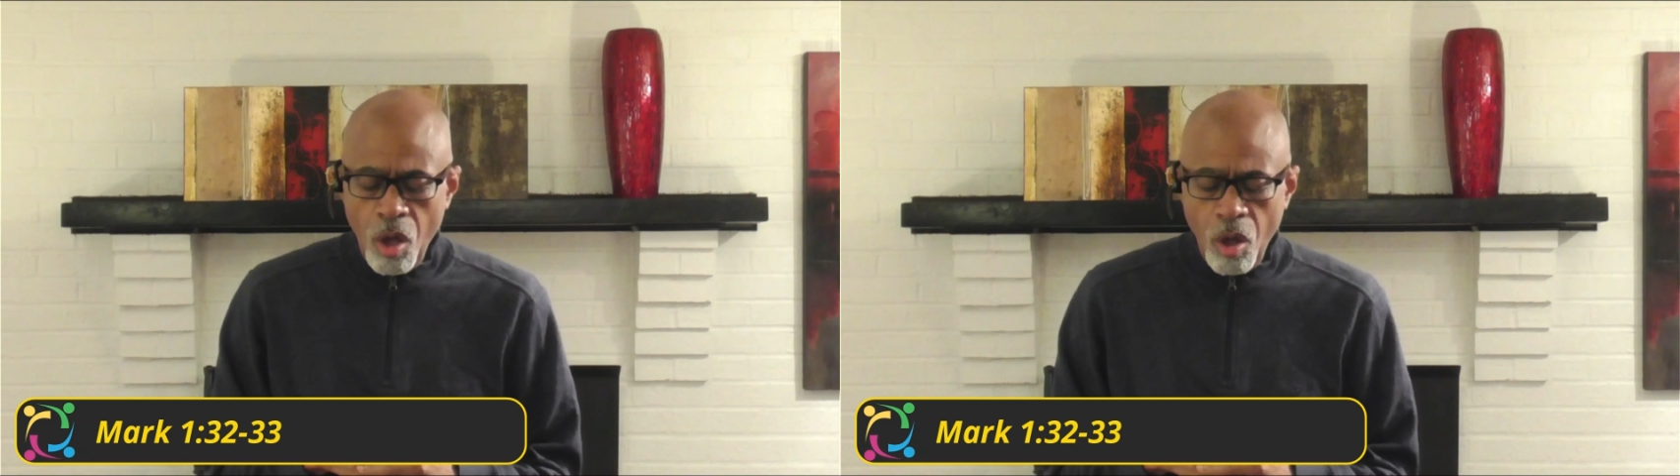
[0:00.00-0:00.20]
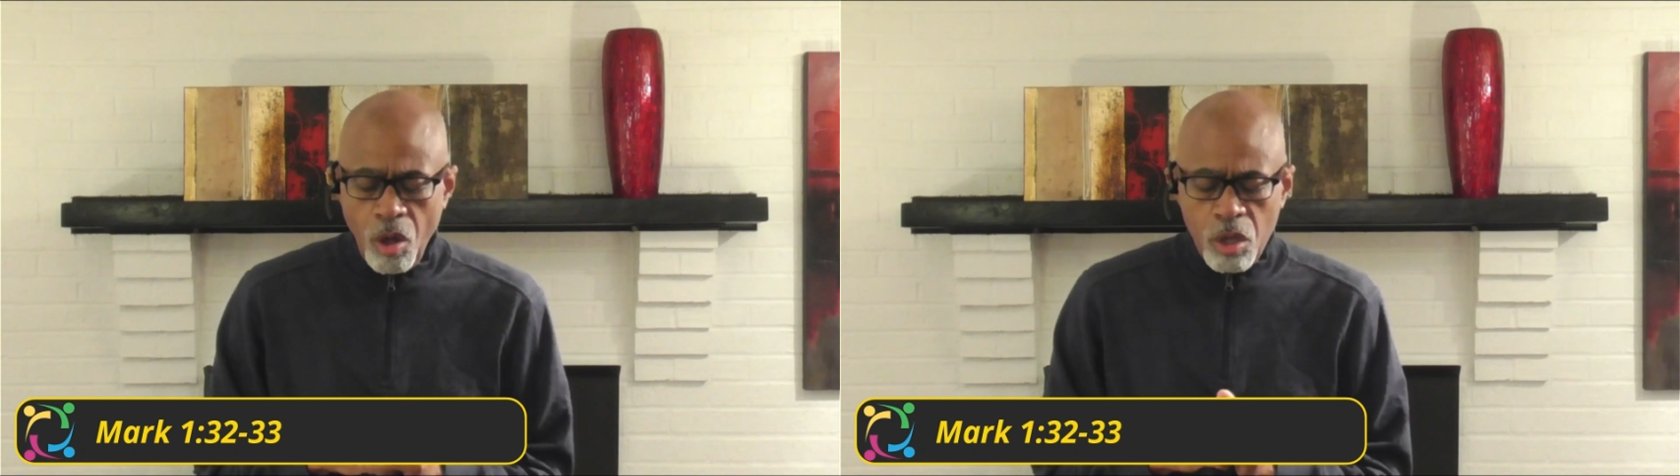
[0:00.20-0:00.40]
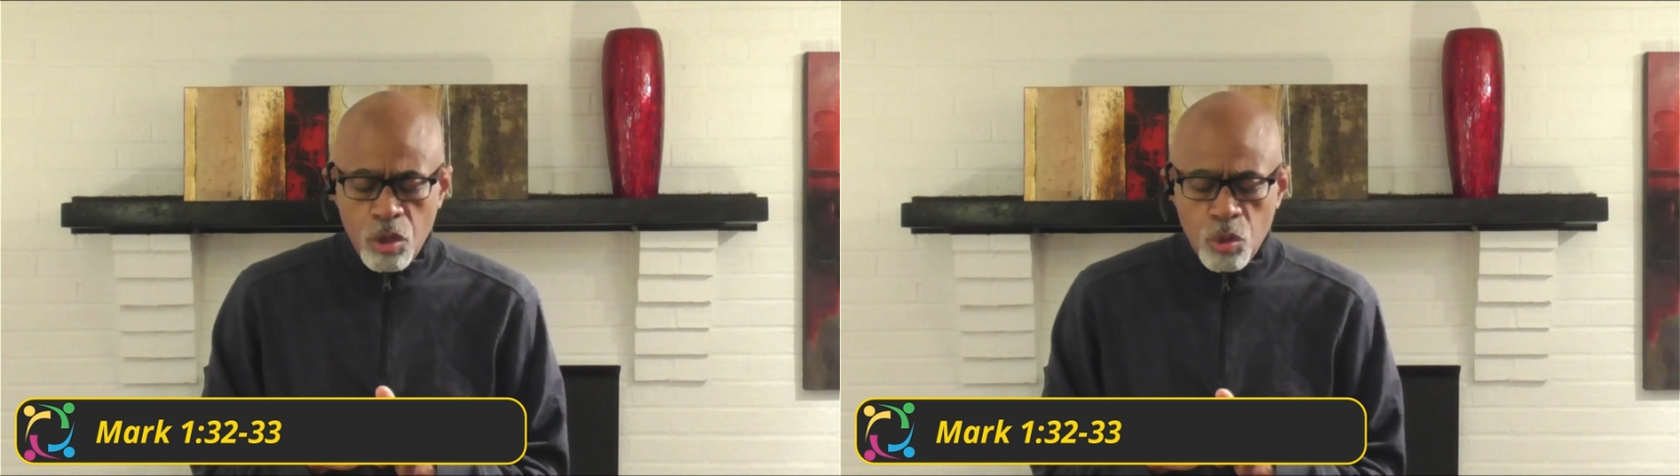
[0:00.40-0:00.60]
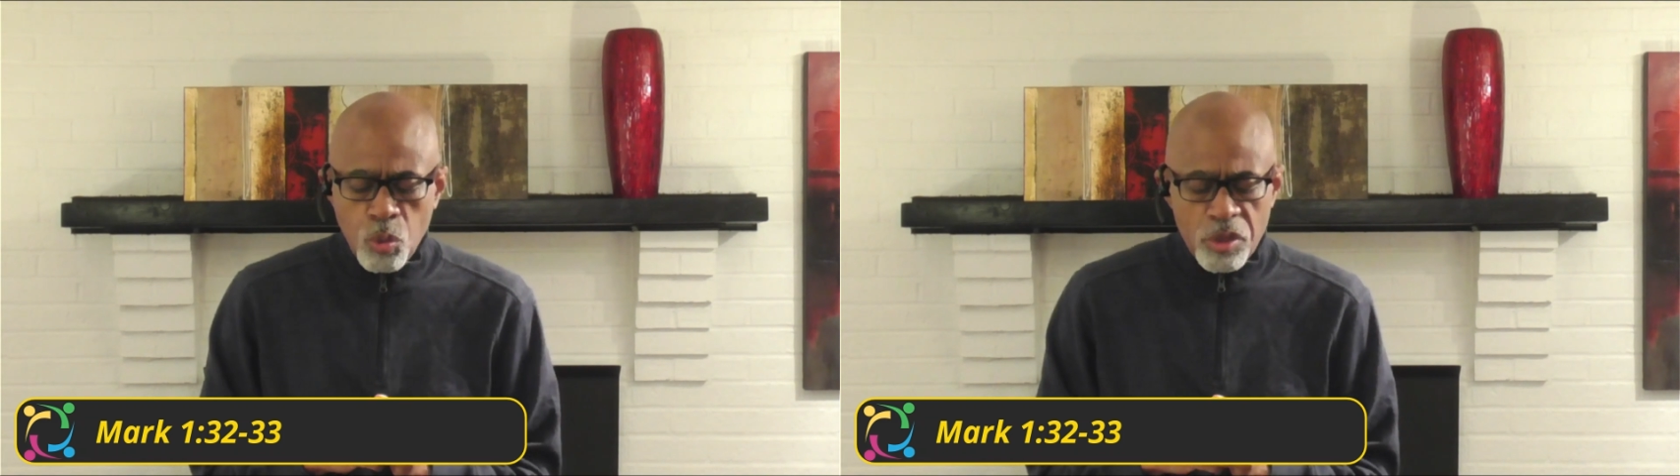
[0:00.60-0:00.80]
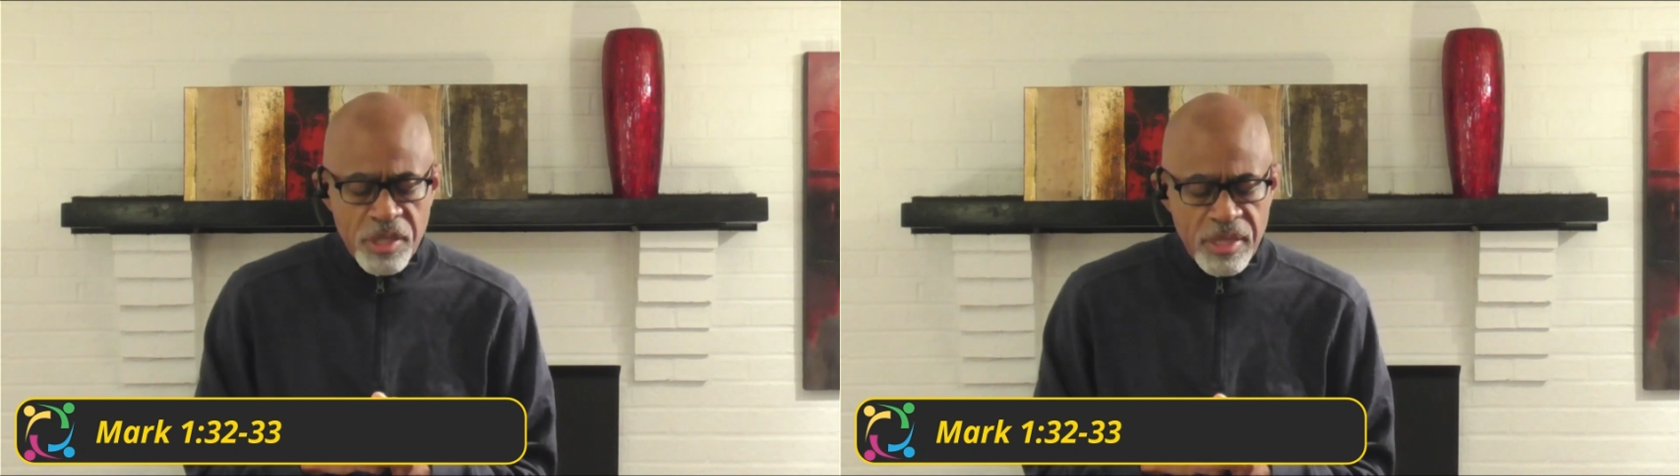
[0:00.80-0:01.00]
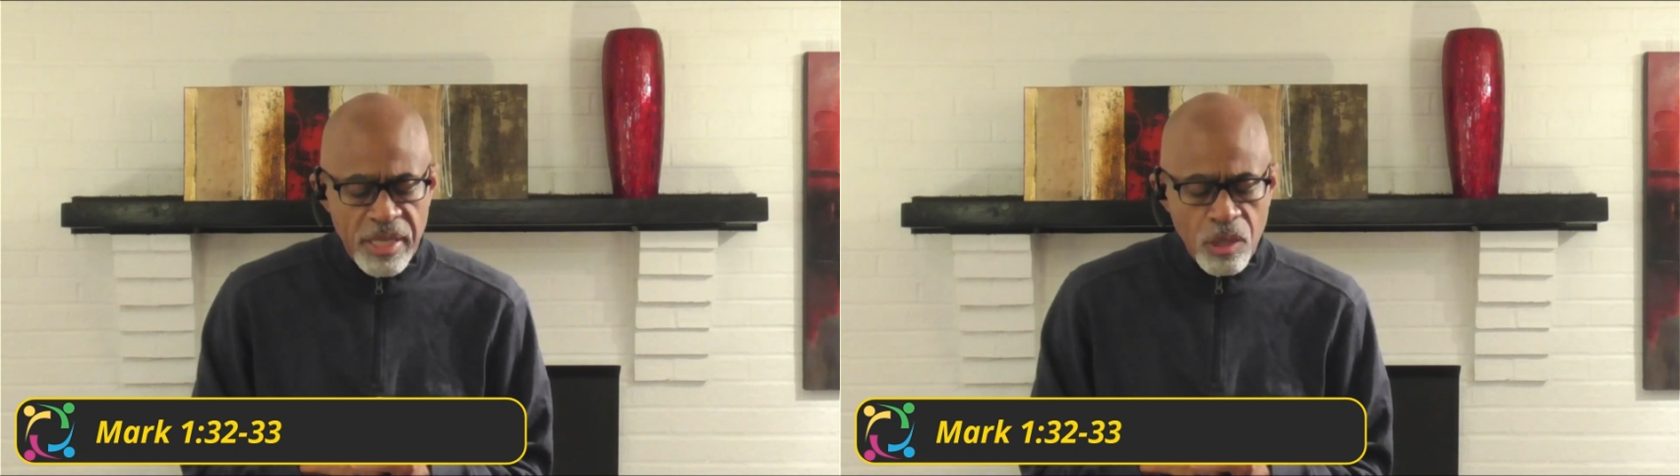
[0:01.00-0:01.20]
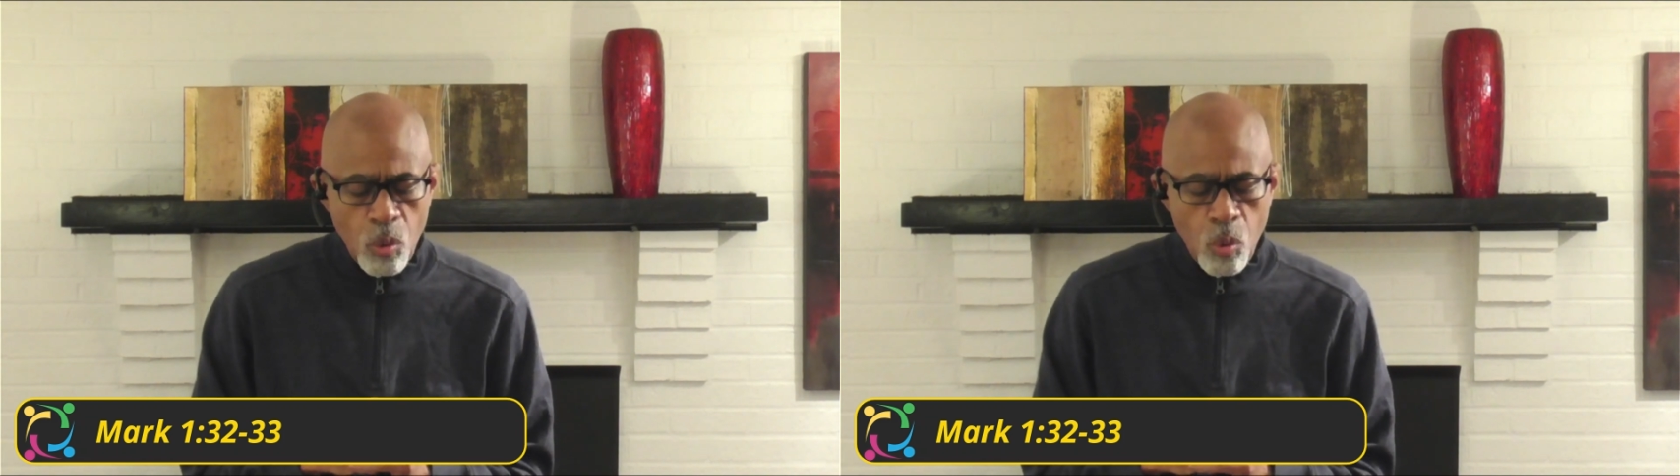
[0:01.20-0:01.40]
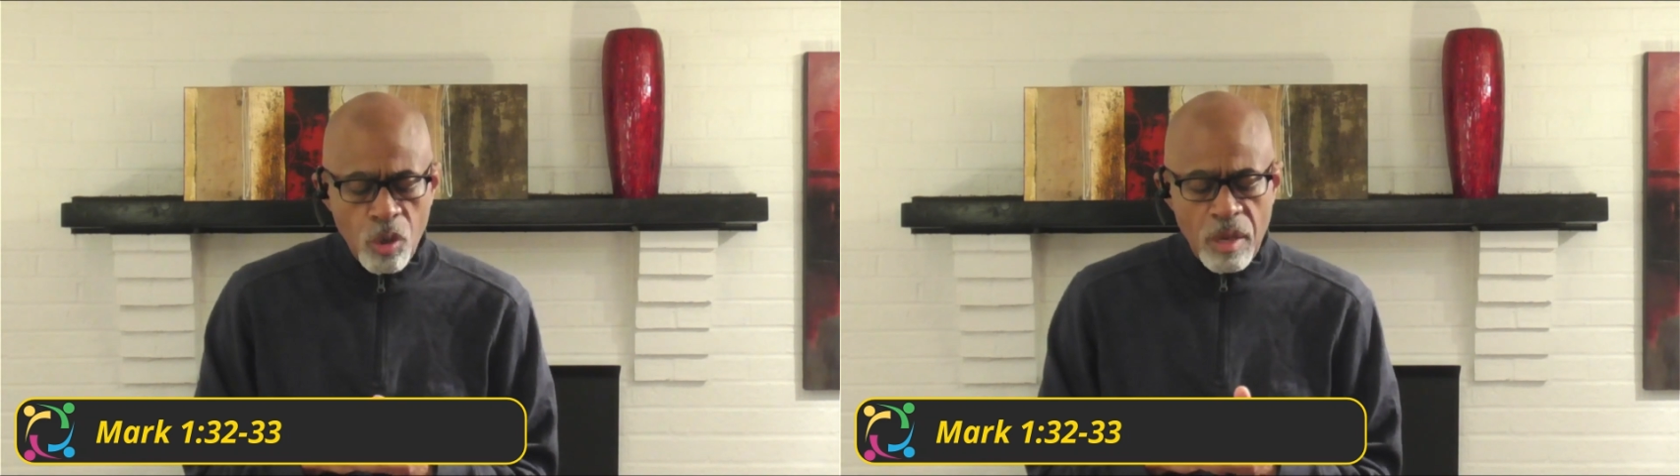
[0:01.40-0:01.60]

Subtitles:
all who were sick or